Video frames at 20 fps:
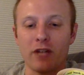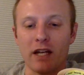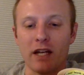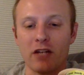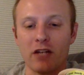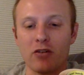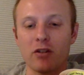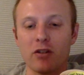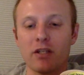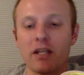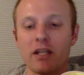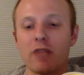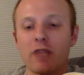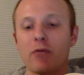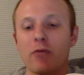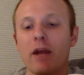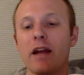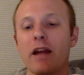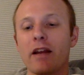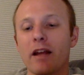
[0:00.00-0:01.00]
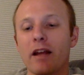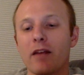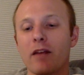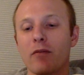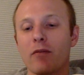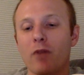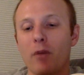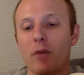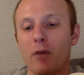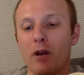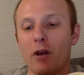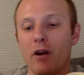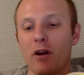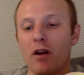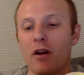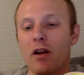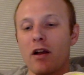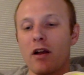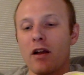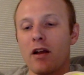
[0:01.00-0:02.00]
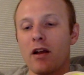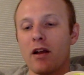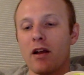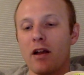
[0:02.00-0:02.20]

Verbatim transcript: dangerous heat radiating from her